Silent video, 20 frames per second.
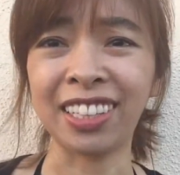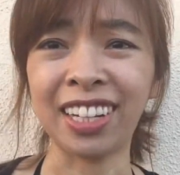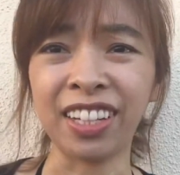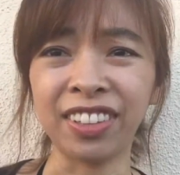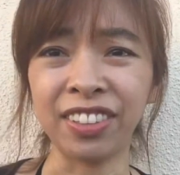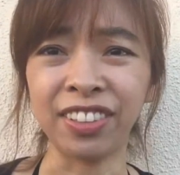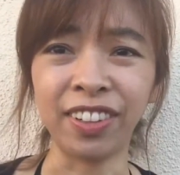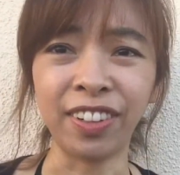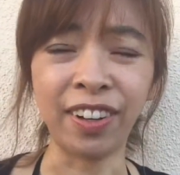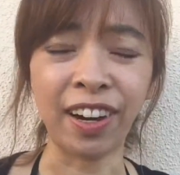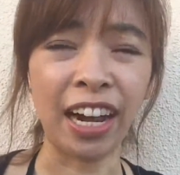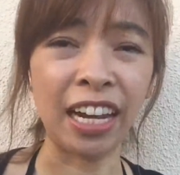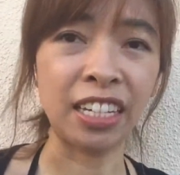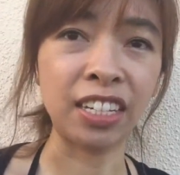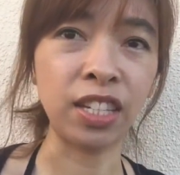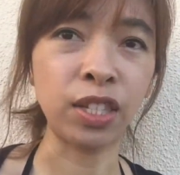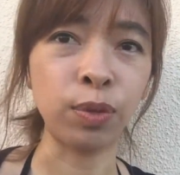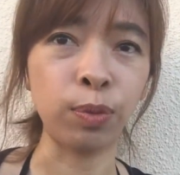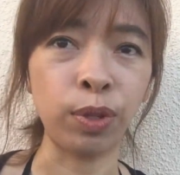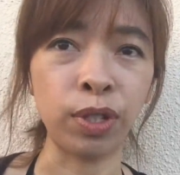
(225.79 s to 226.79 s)
I don't know, I
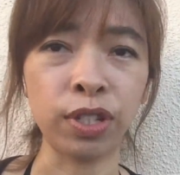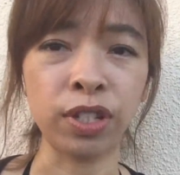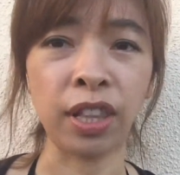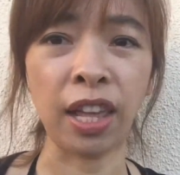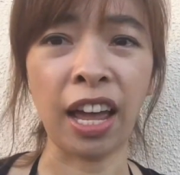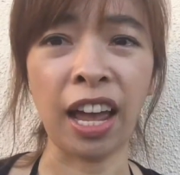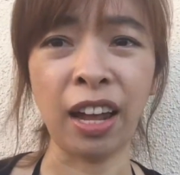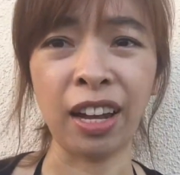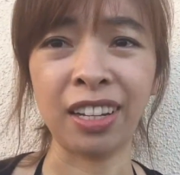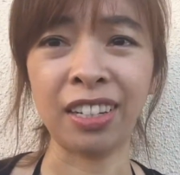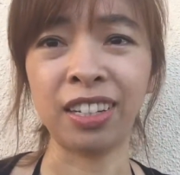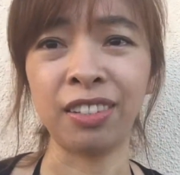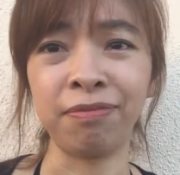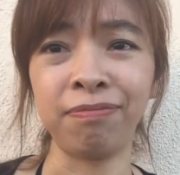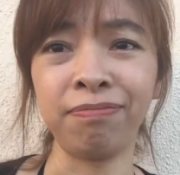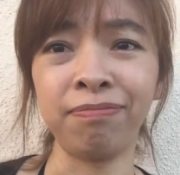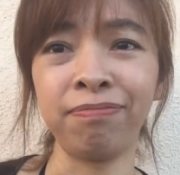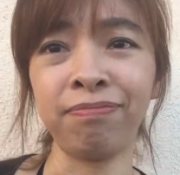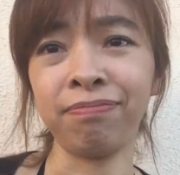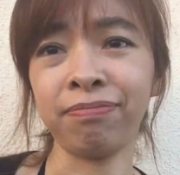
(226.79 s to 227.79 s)
just wish that I could
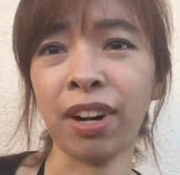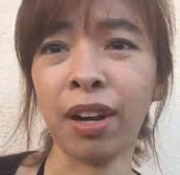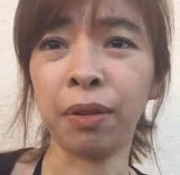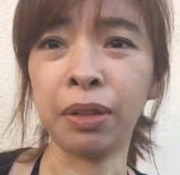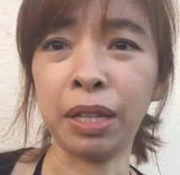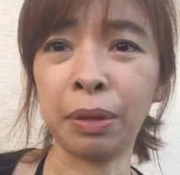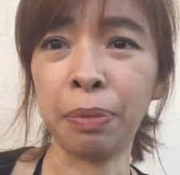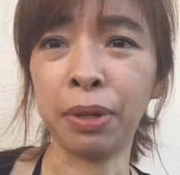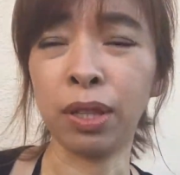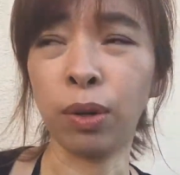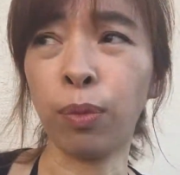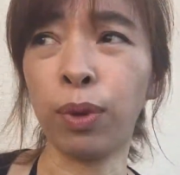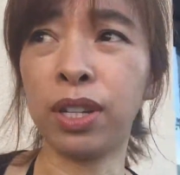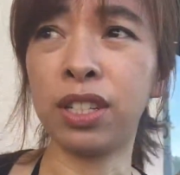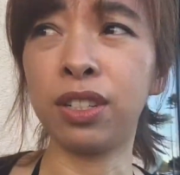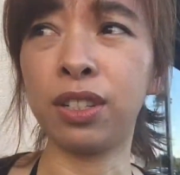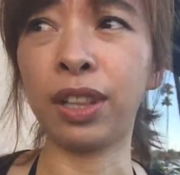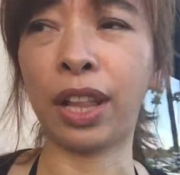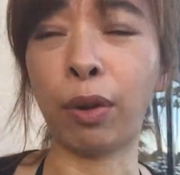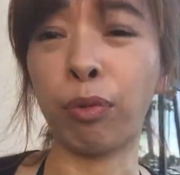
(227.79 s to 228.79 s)
probably be the
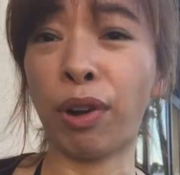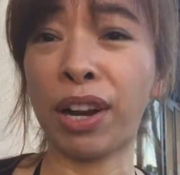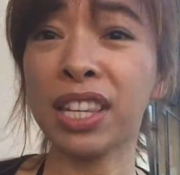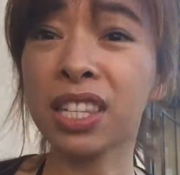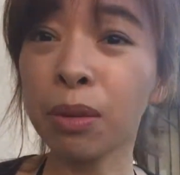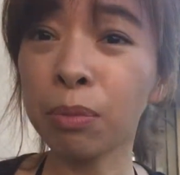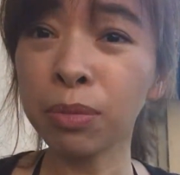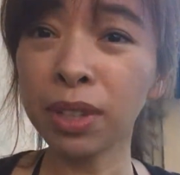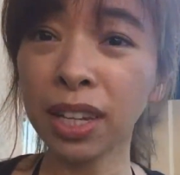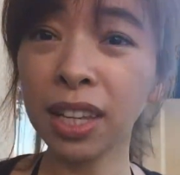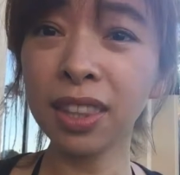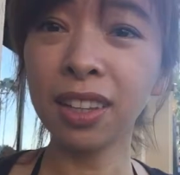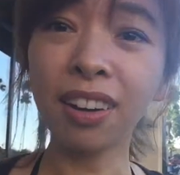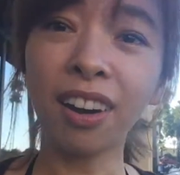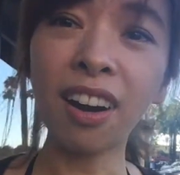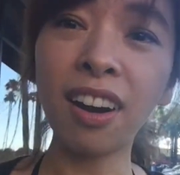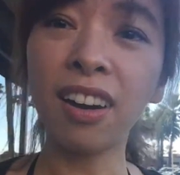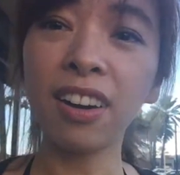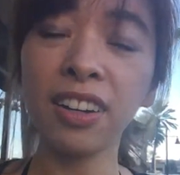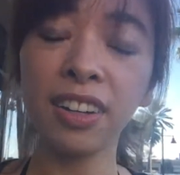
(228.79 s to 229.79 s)
one to like write something in the
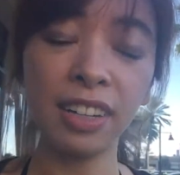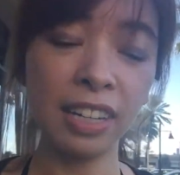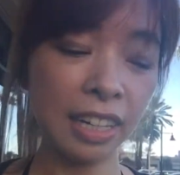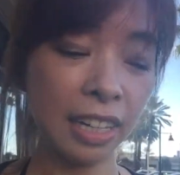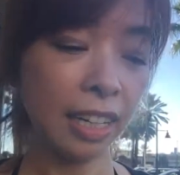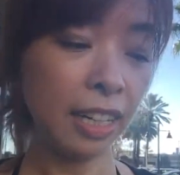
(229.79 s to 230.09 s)
card.